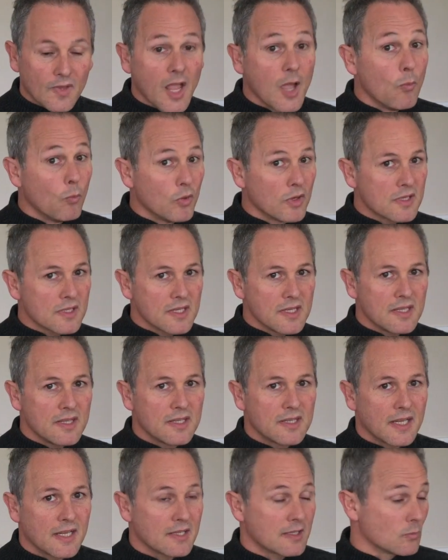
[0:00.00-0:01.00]
and one is leading the
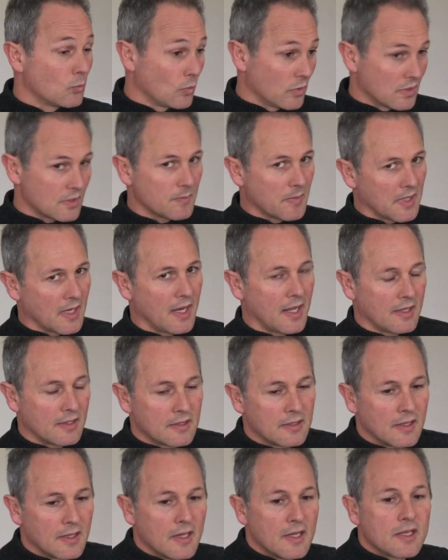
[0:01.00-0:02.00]
dance and one is being
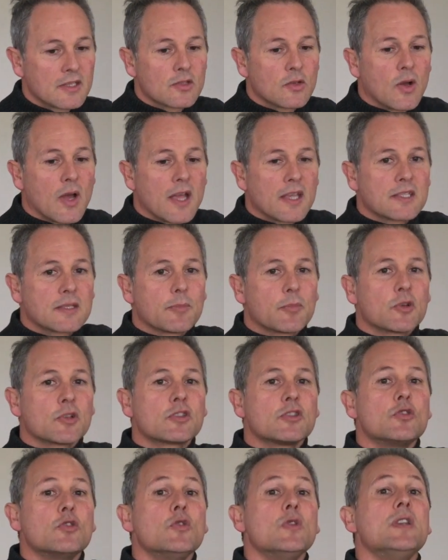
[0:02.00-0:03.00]
led. So as the
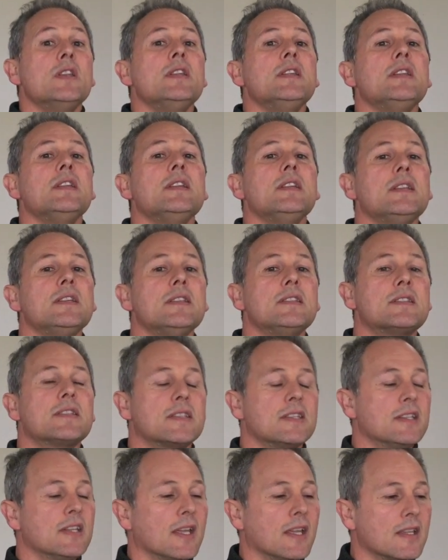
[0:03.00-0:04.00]
person who leads
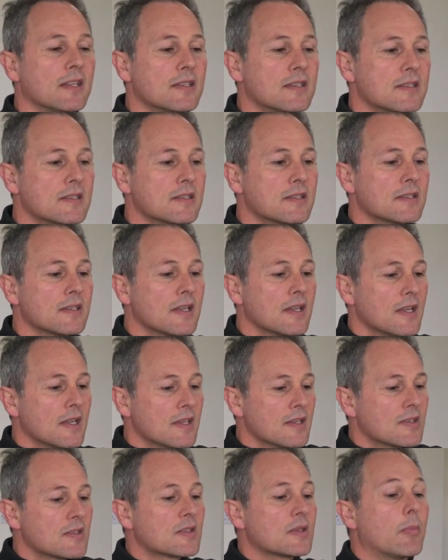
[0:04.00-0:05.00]
the dance
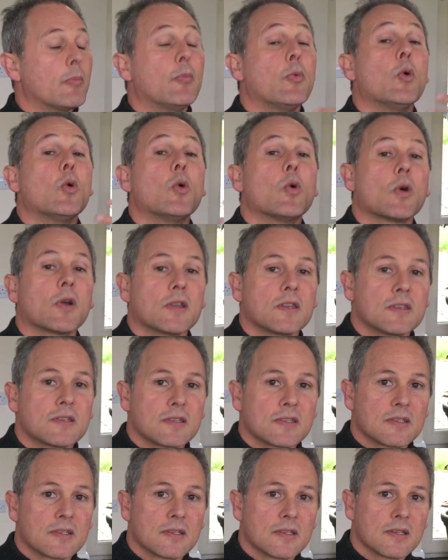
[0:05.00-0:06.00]

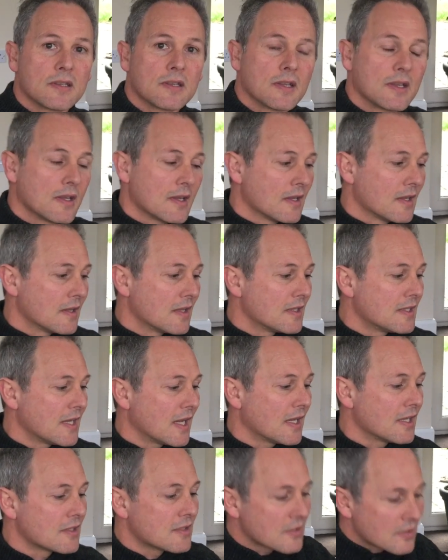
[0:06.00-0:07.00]
supports the
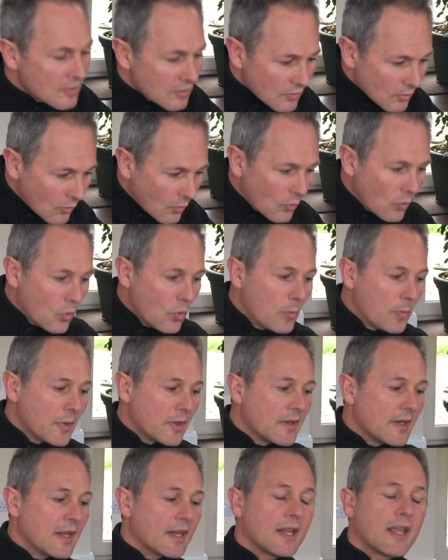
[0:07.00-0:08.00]
dancer
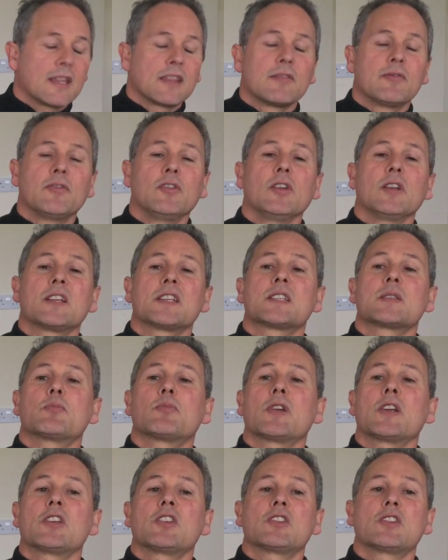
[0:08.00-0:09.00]
open and get the full
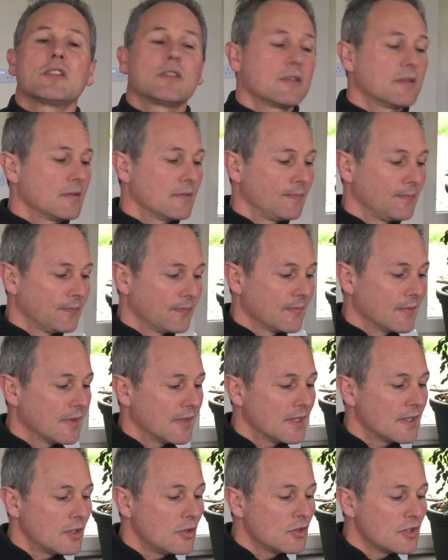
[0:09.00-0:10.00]
expression,
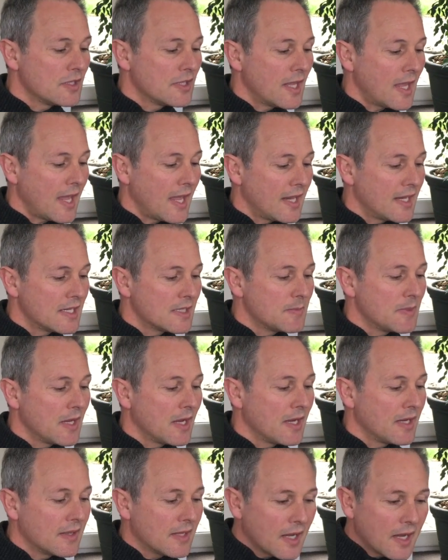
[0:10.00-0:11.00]
usually the hand is
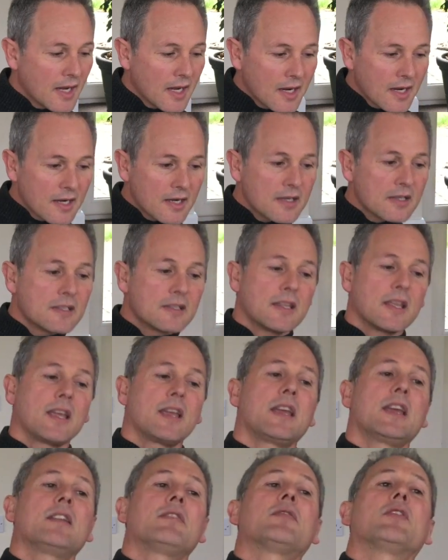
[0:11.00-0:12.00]
behind the heart, the
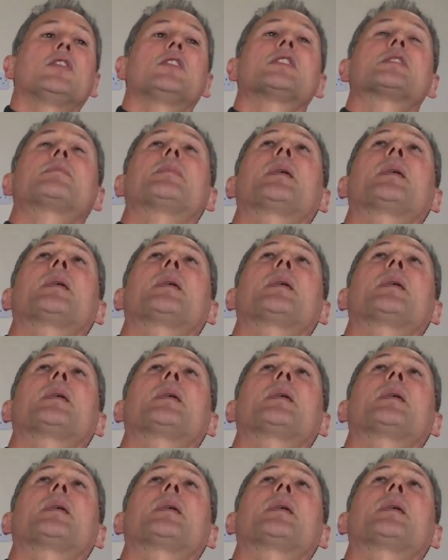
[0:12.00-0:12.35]
head falls